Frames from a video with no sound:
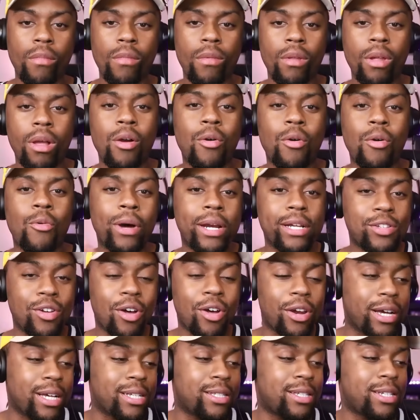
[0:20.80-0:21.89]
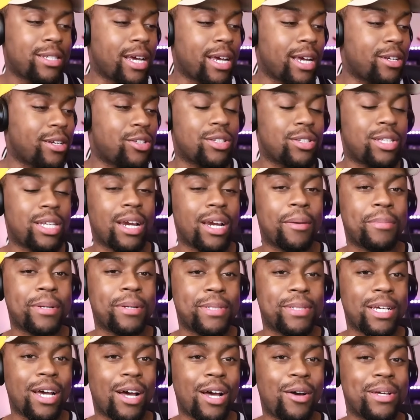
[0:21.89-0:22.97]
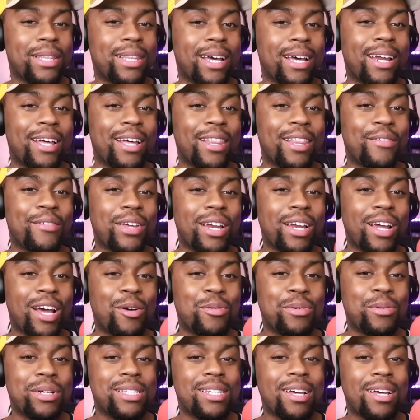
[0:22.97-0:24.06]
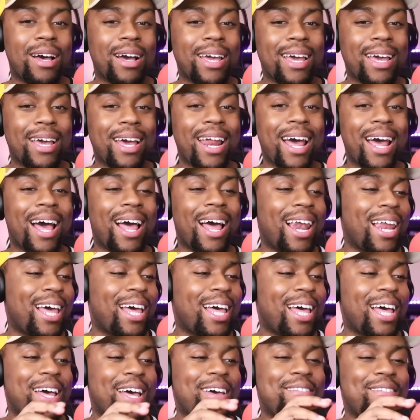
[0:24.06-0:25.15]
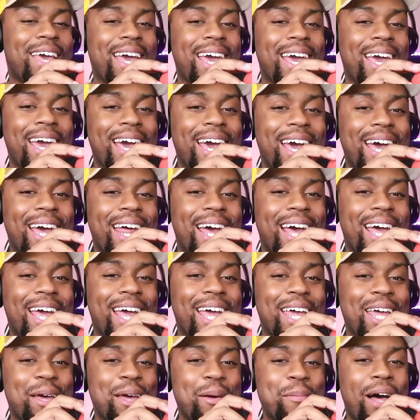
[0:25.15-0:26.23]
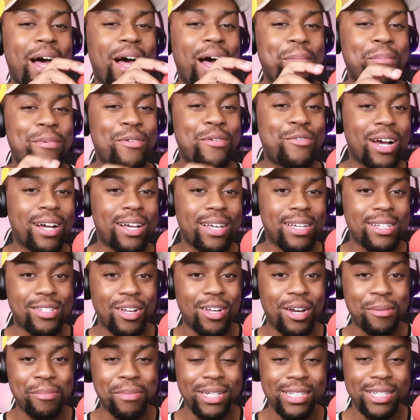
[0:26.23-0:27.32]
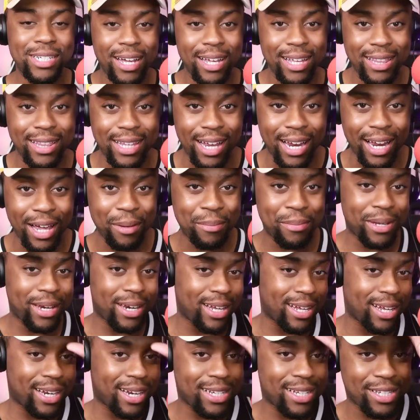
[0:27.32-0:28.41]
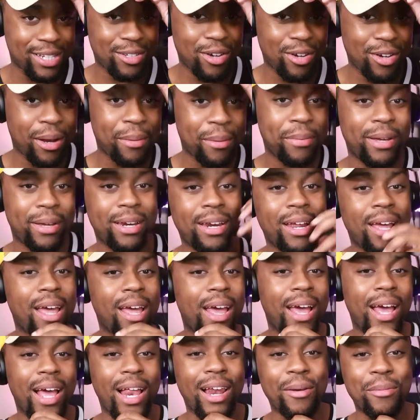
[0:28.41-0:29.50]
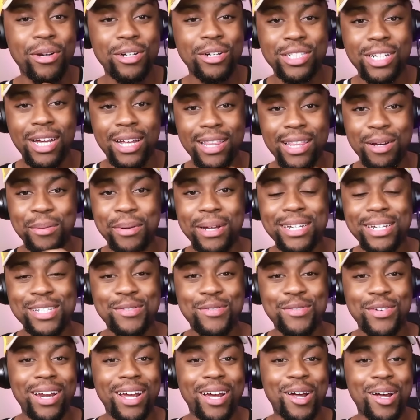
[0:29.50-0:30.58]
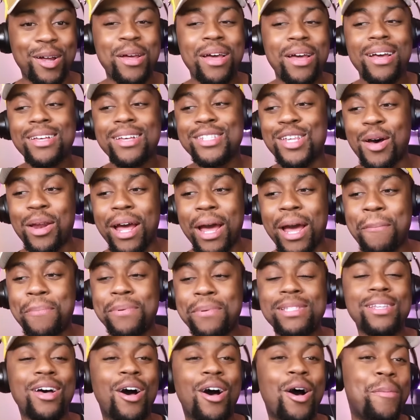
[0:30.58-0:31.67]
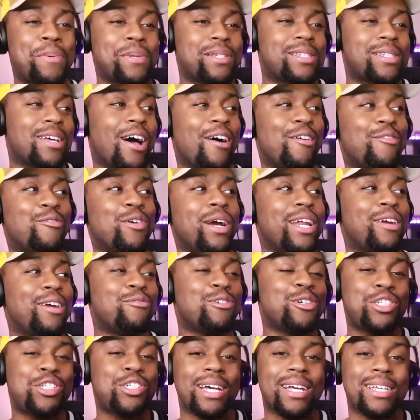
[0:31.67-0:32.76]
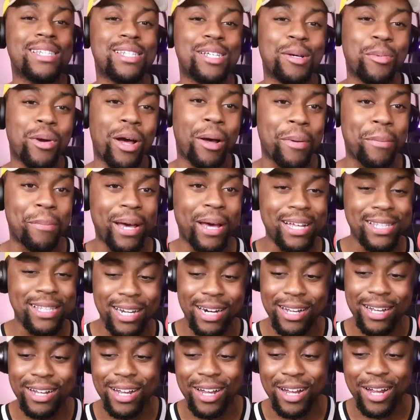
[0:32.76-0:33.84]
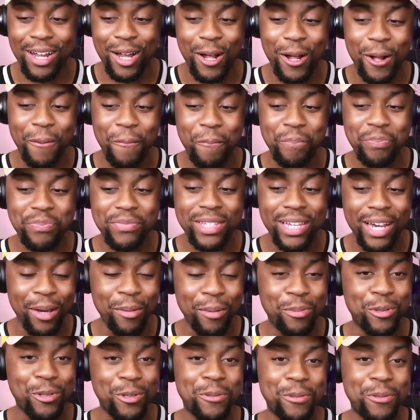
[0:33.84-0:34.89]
What is going on, entertainers? So today I'm coming to y'all with another video. We talking love and hip hop. Before I get started, make sure I hit that like button, hit that subscribe button. Let me know what y'all think about this video. So the episode opens off. Rennie Rucci ends up coming back to the table.